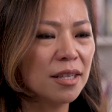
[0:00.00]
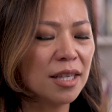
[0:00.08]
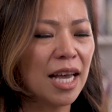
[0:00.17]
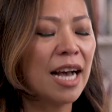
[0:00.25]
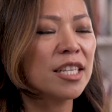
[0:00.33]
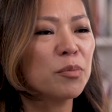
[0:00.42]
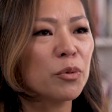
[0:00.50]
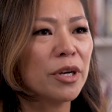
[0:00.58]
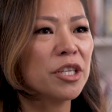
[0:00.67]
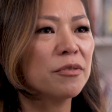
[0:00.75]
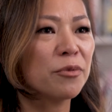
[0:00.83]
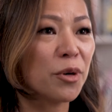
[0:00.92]
The
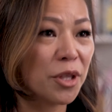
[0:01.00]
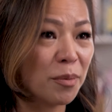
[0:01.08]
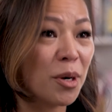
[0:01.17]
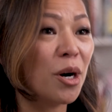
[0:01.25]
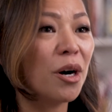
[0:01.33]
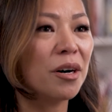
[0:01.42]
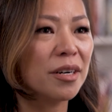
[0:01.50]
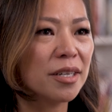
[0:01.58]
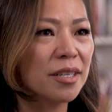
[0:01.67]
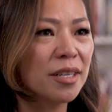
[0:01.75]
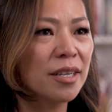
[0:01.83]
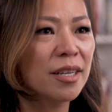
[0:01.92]
aspiration for them all
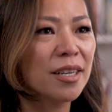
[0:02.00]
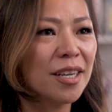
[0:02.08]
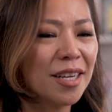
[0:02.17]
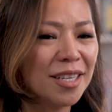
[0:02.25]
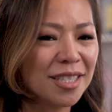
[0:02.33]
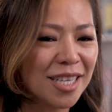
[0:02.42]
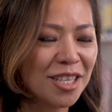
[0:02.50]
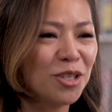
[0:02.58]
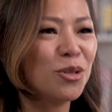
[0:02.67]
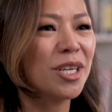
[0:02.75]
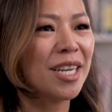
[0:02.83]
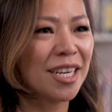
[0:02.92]
is that
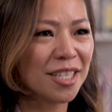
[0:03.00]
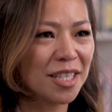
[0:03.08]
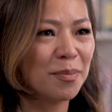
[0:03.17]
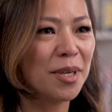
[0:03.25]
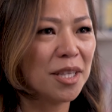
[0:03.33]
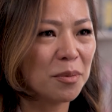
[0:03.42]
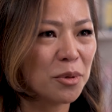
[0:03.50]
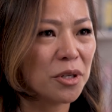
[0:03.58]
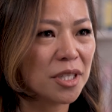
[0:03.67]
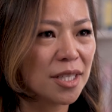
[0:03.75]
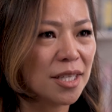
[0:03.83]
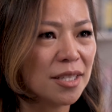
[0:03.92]
you can actually be the
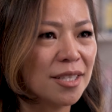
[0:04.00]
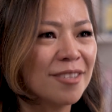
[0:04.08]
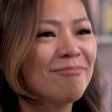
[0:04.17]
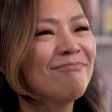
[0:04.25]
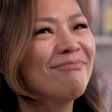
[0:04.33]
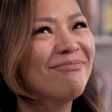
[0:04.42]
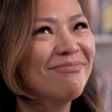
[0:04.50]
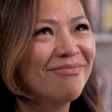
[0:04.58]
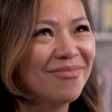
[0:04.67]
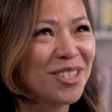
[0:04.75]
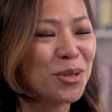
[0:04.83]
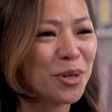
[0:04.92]
person
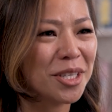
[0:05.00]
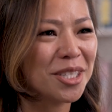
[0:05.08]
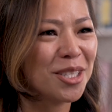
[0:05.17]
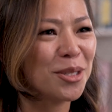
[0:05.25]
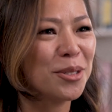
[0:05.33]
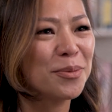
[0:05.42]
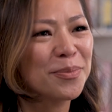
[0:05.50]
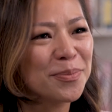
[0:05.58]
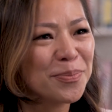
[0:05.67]
to wear the suit.